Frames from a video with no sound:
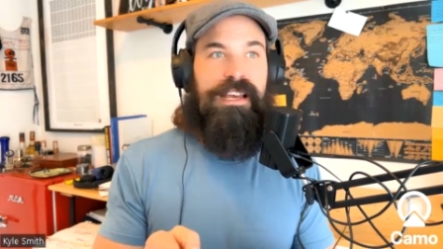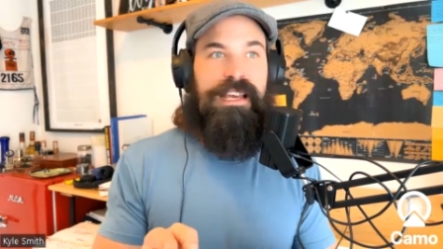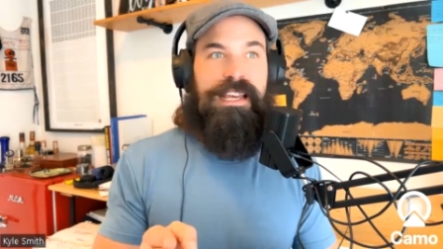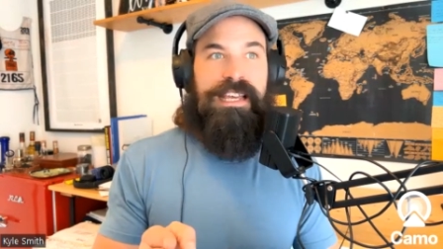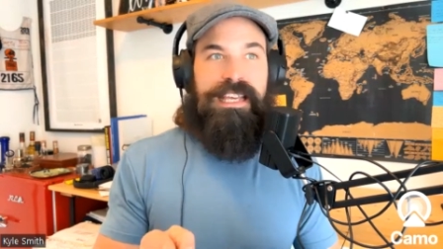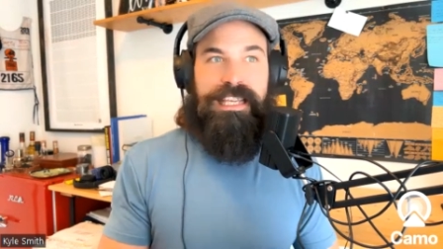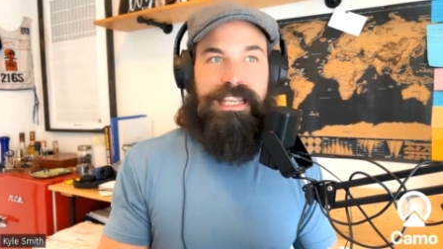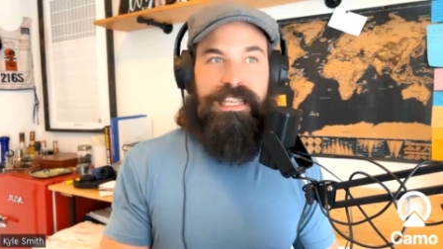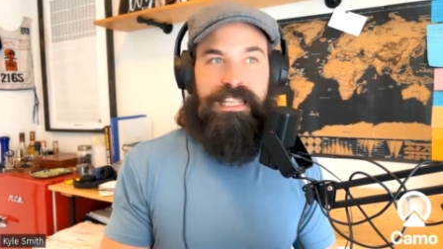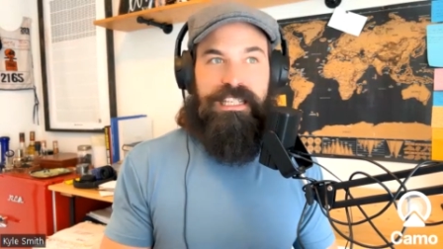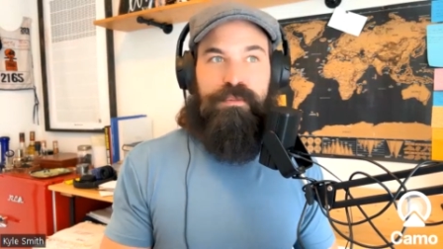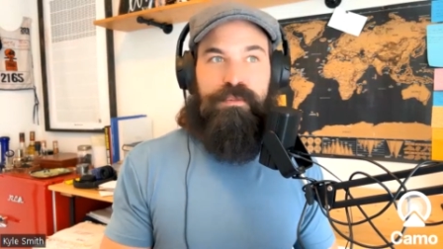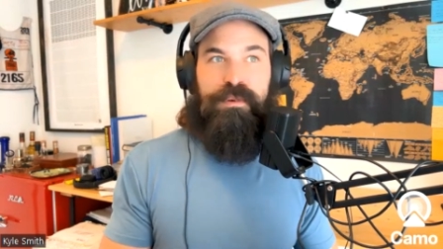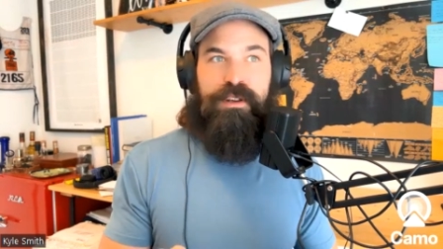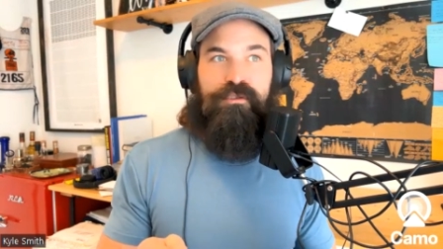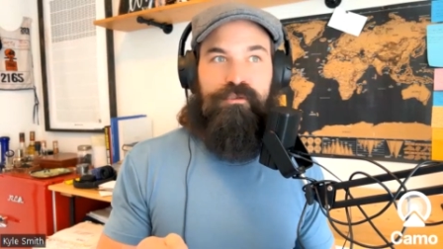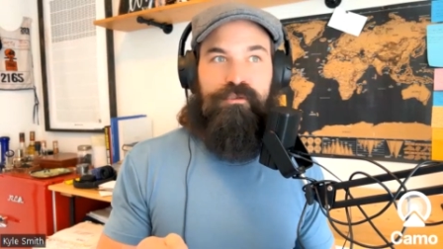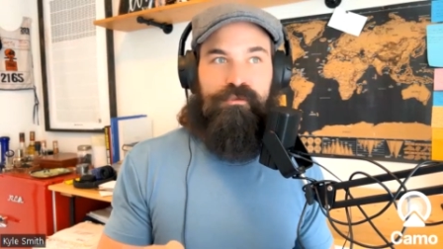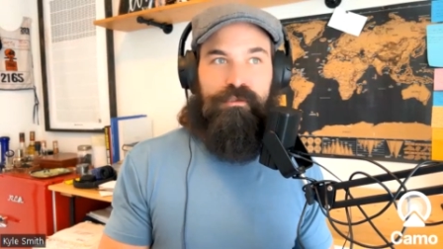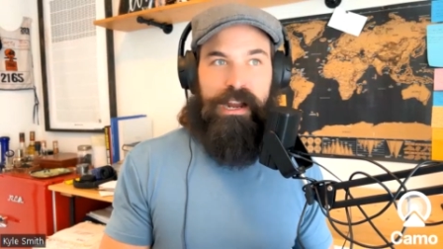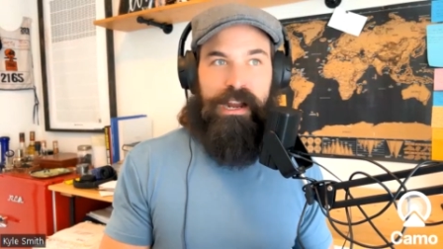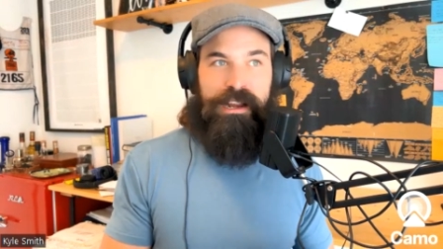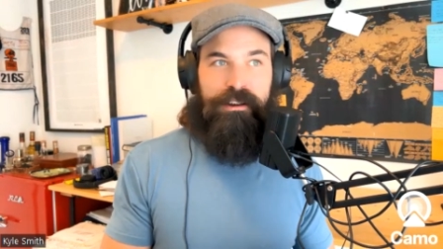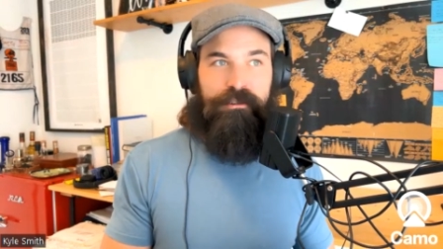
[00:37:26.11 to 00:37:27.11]
he's been
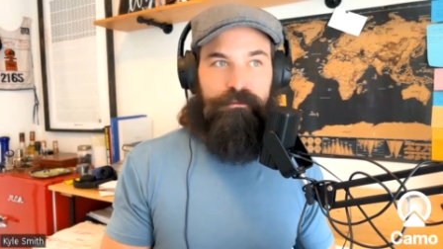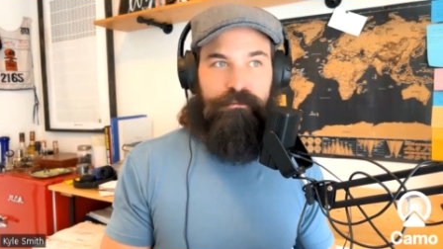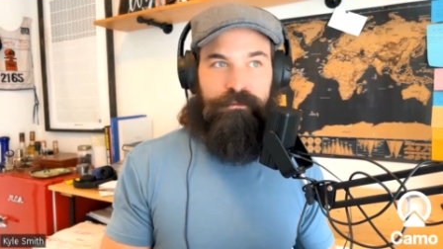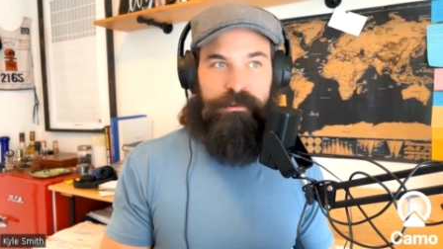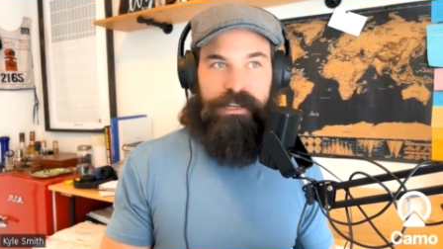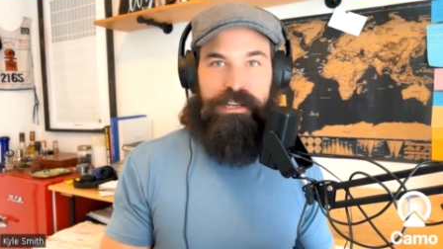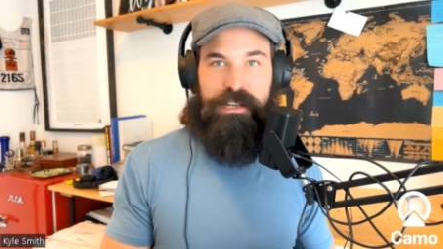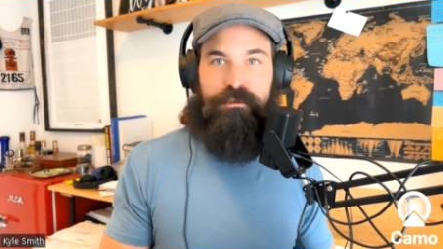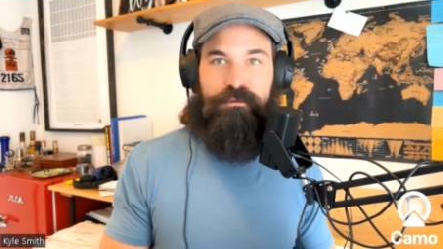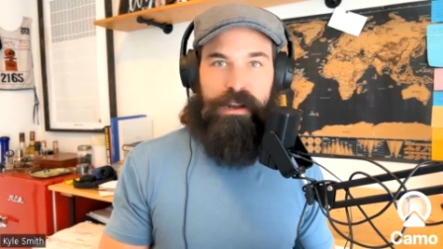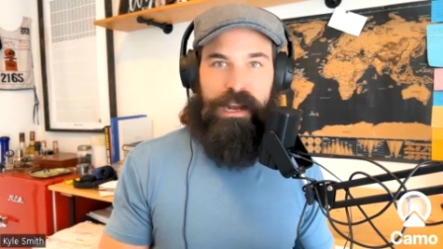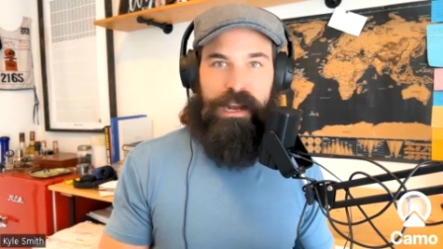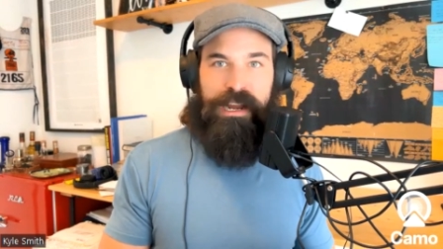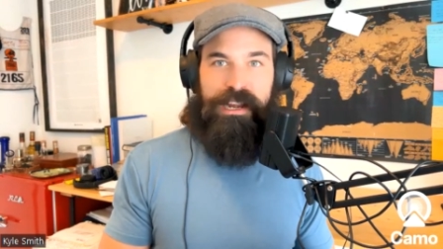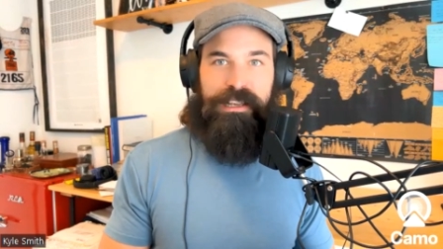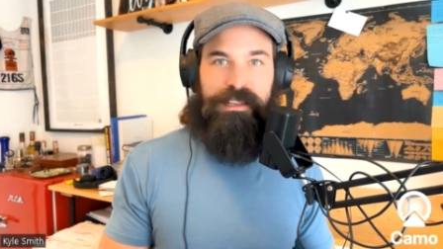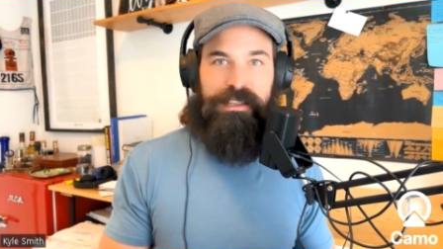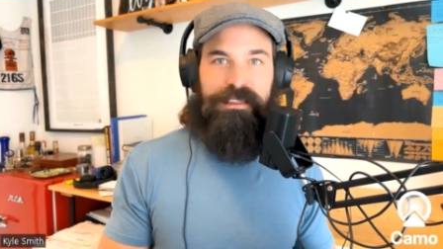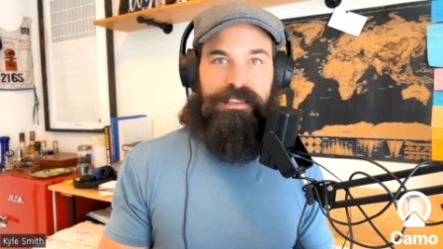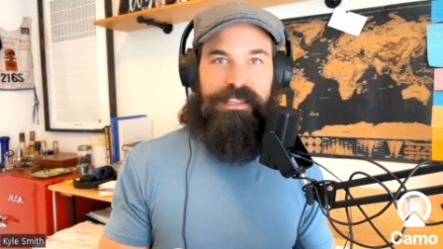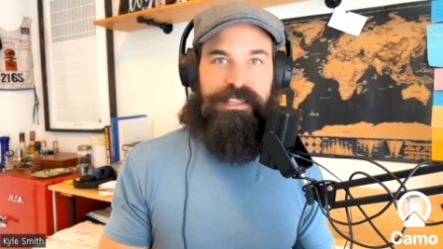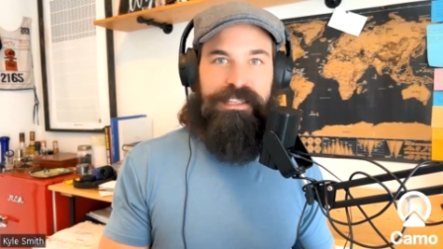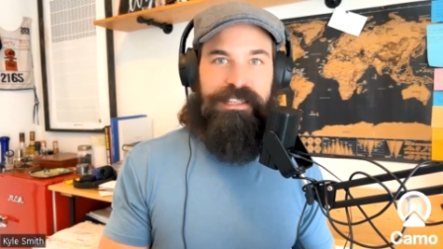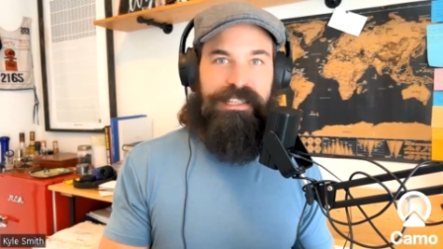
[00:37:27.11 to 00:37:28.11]
re-
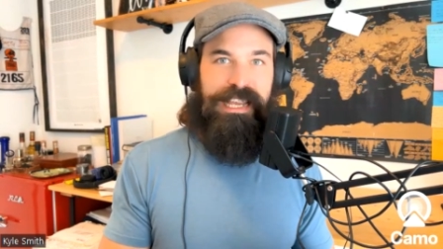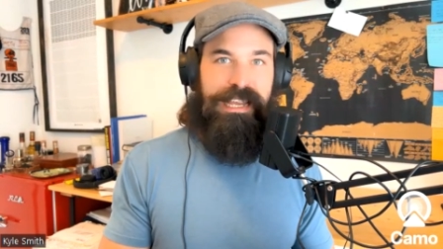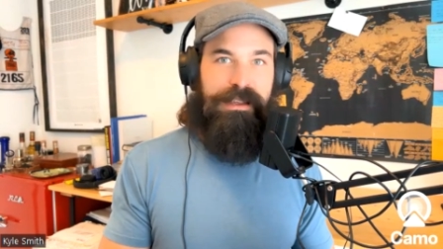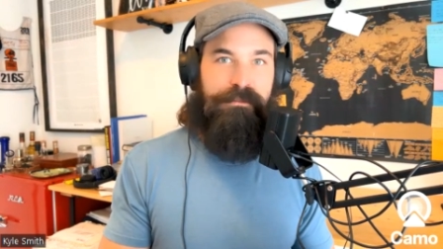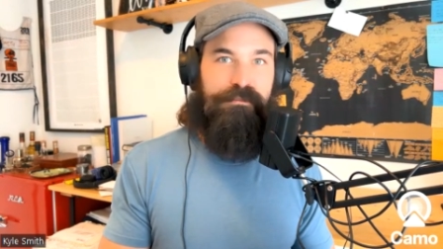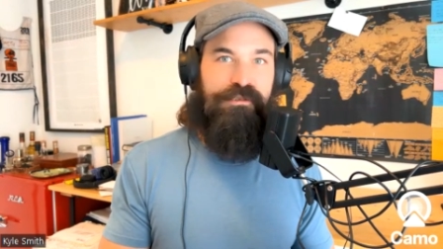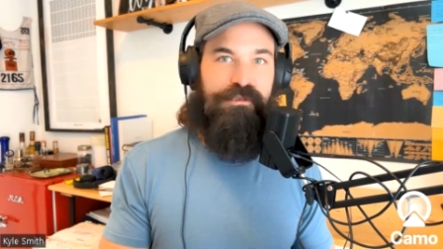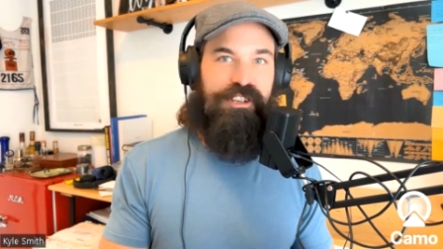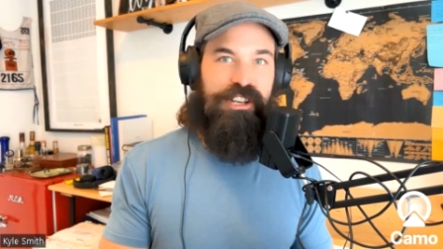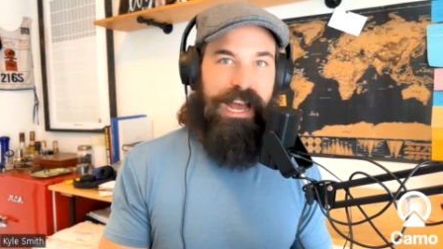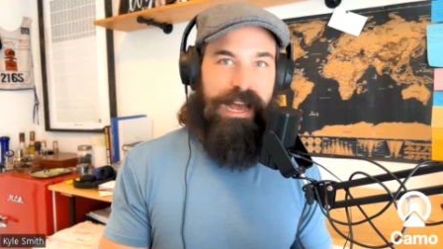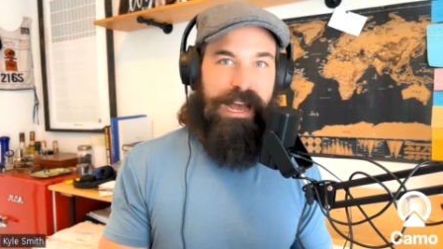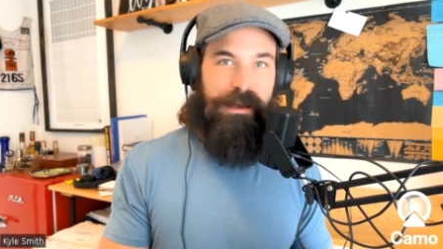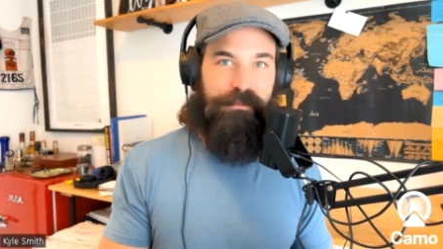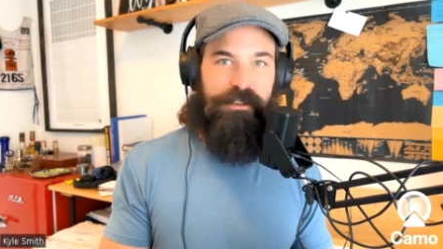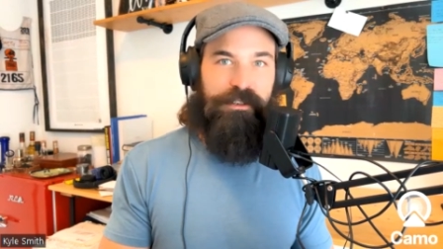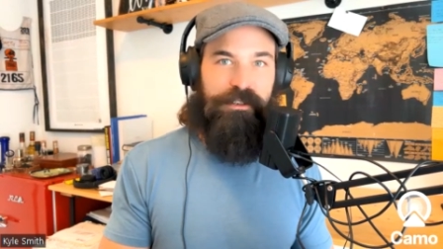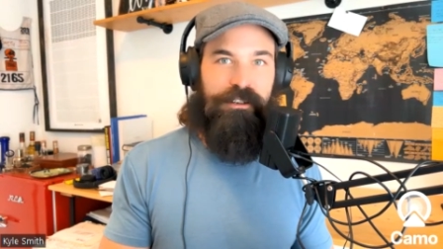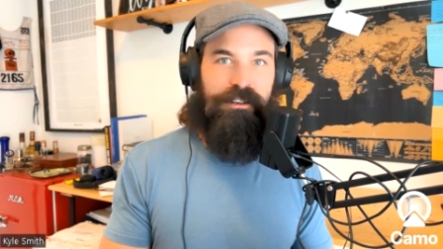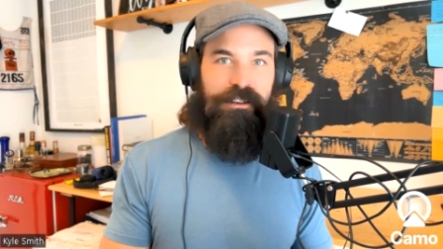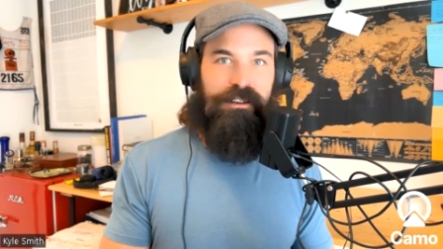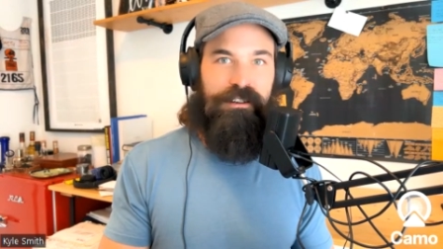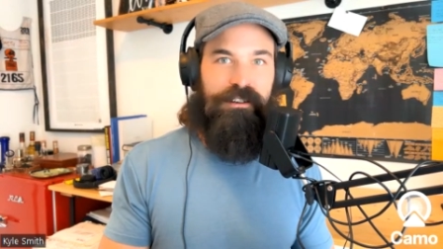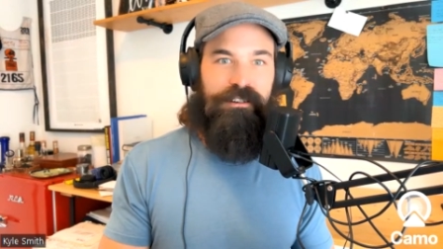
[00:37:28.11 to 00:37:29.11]
rewriting the same
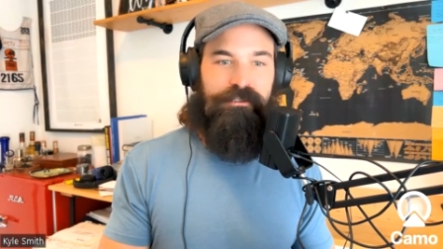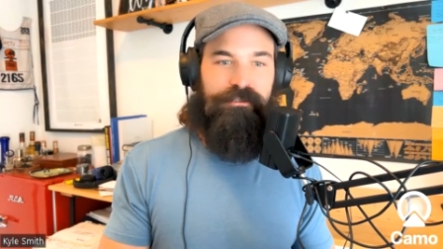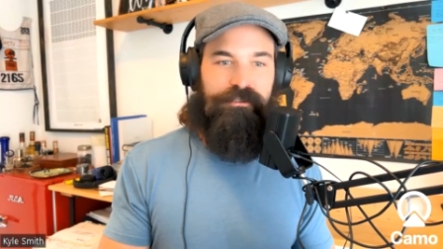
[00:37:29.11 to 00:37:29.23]
chapter